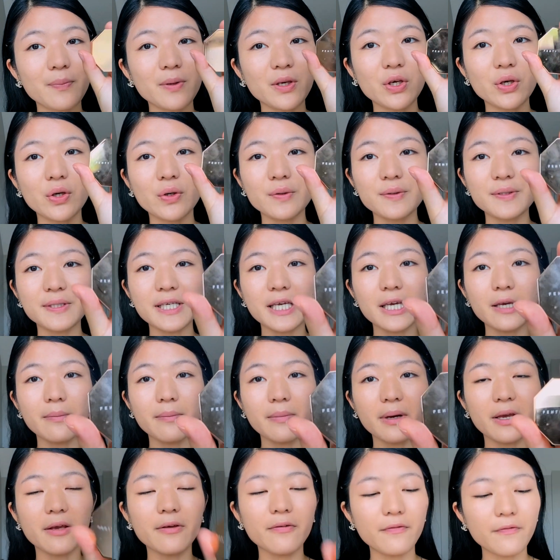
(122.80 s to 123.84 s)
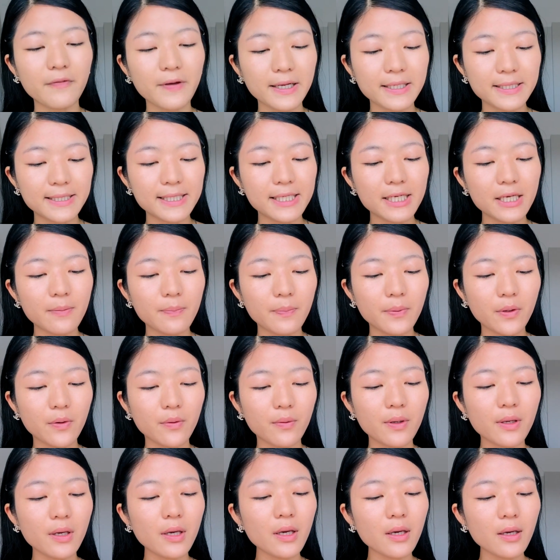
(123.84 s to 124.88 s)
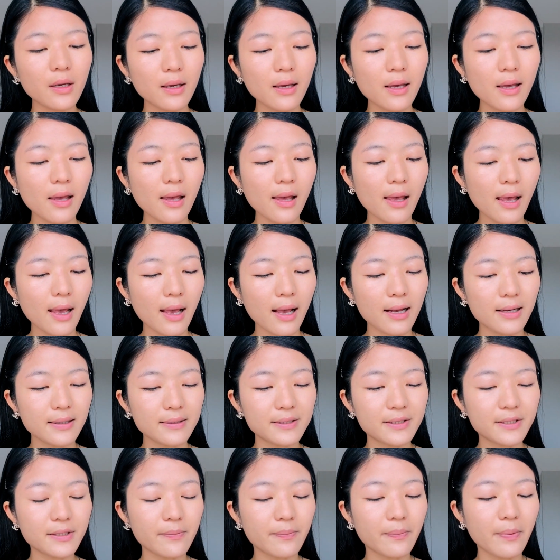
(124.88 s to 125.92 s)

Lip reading: be using my Fenty Beauty as the